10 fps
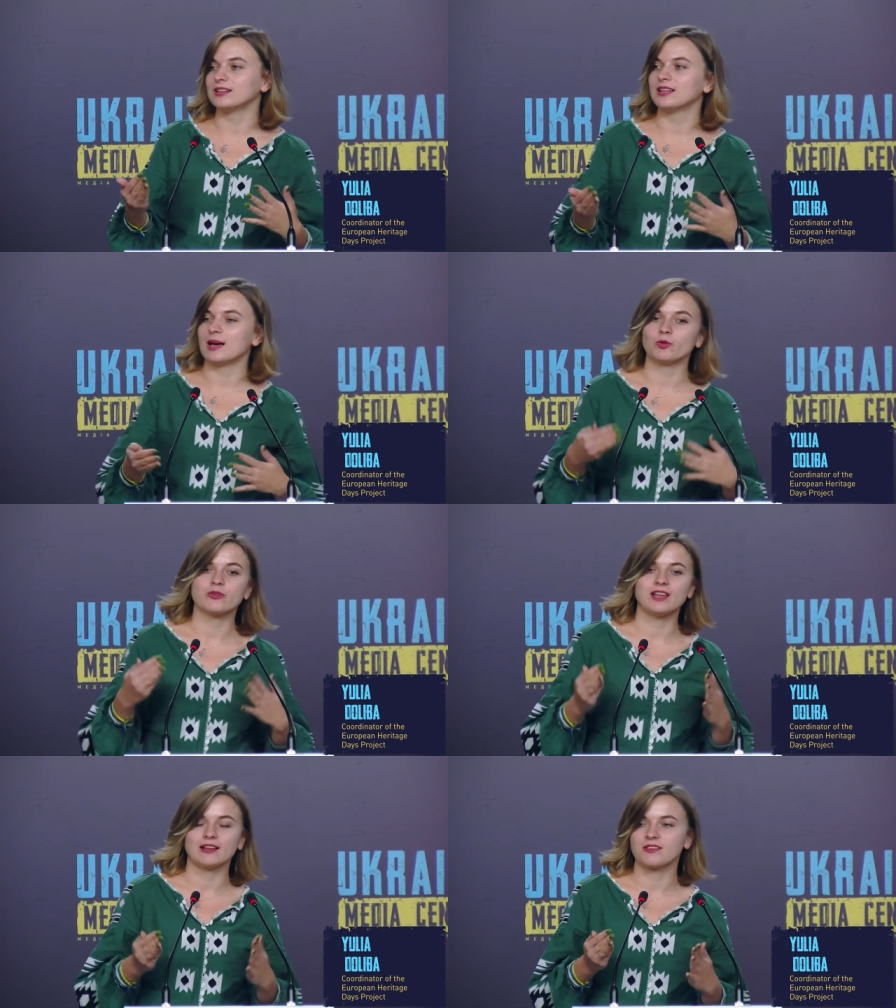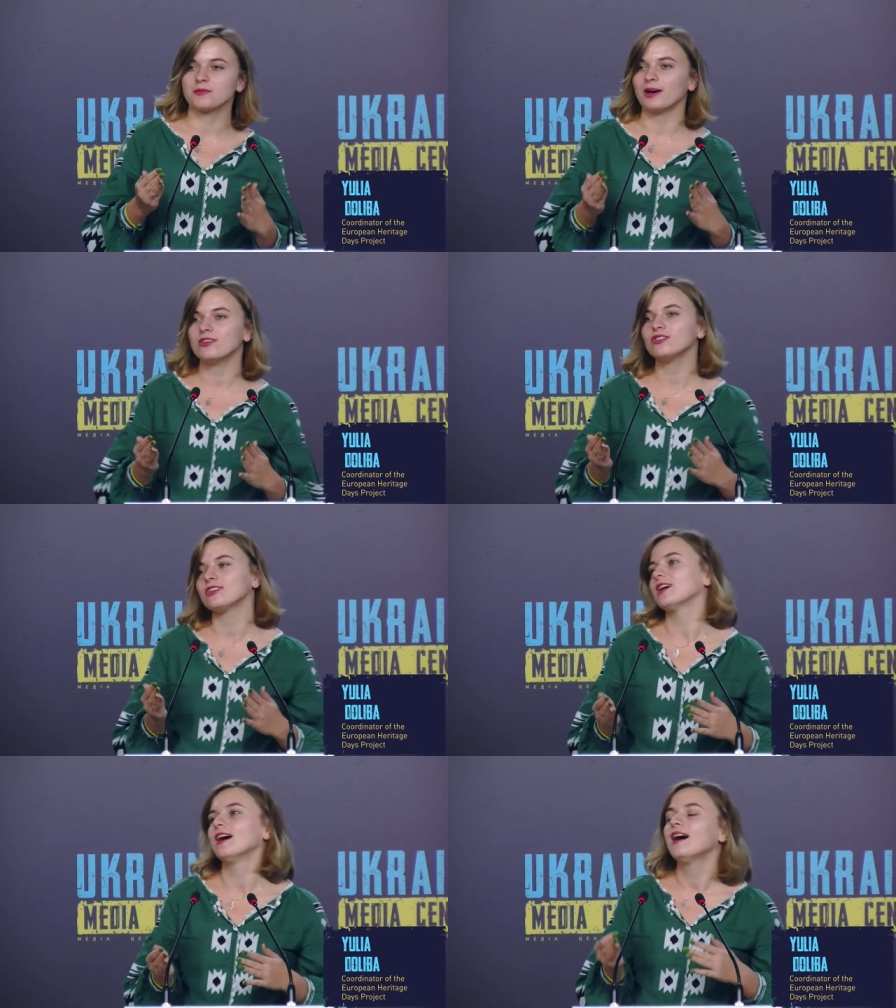today's
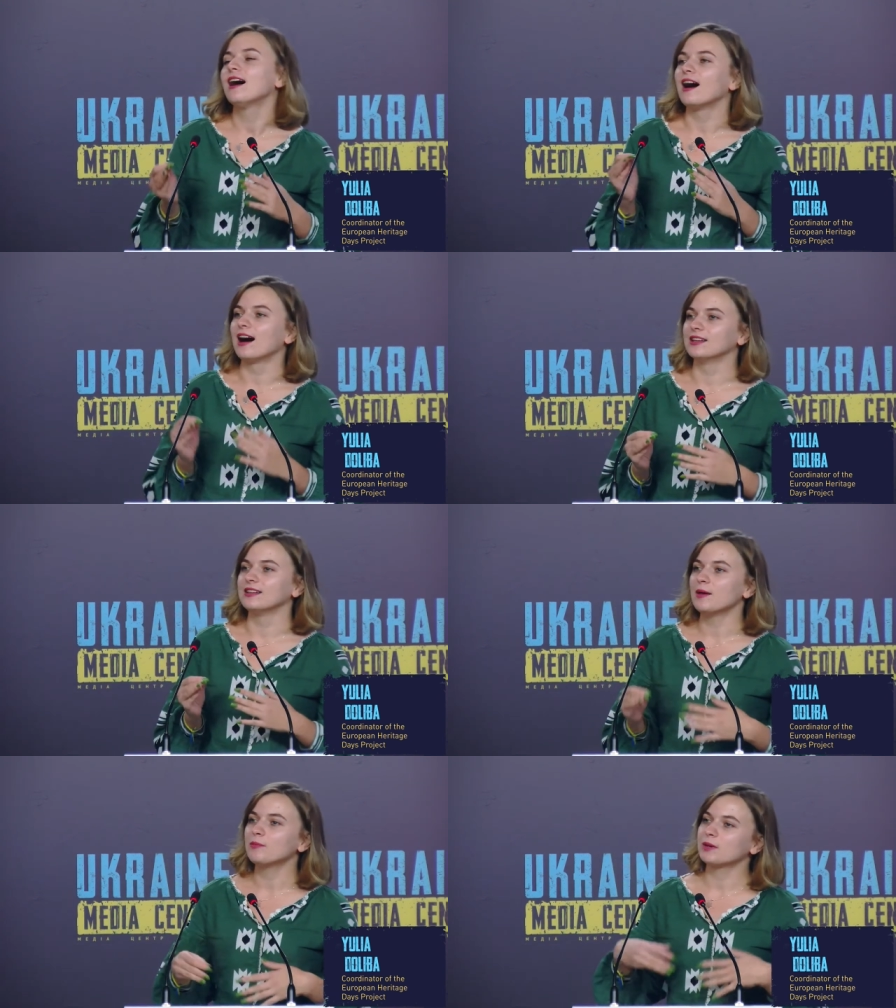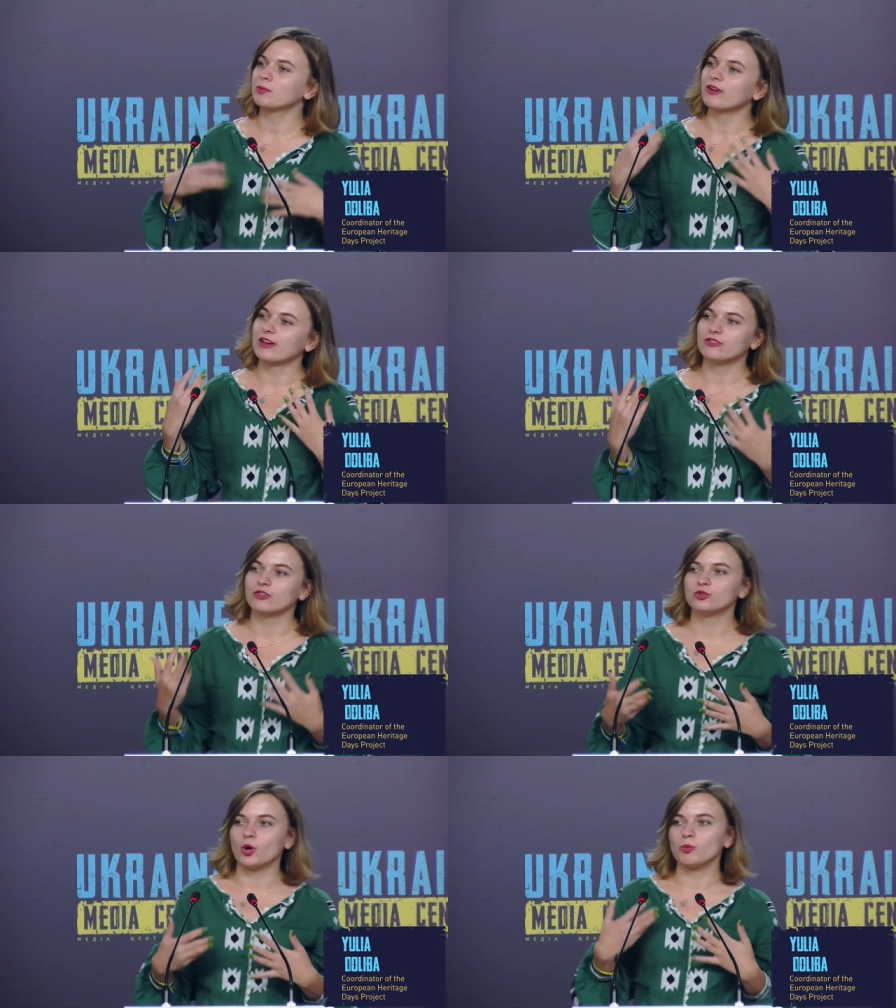topic is
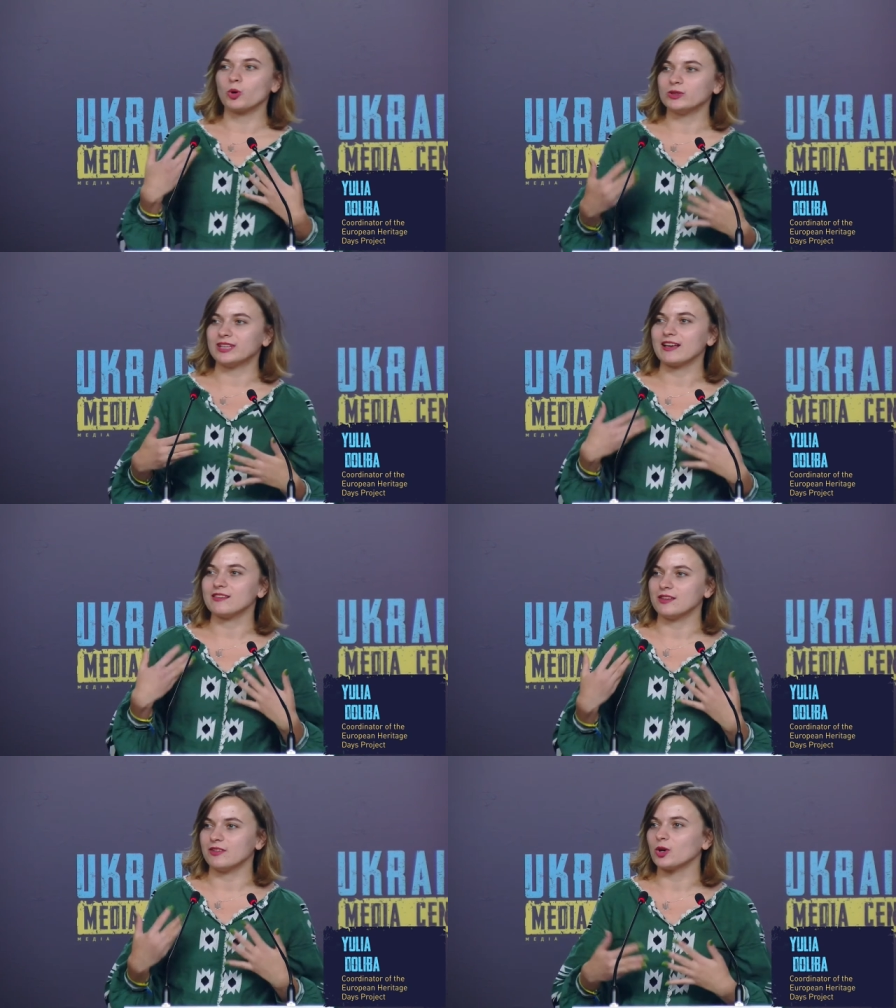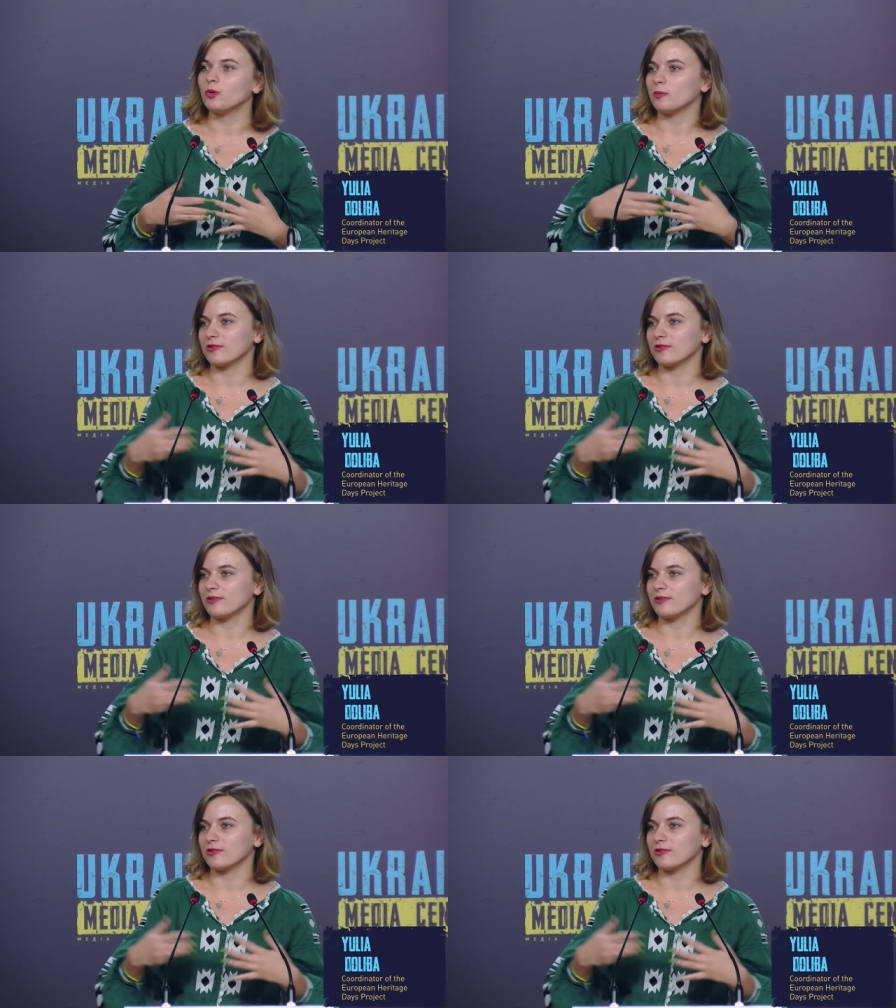sustainable heritage.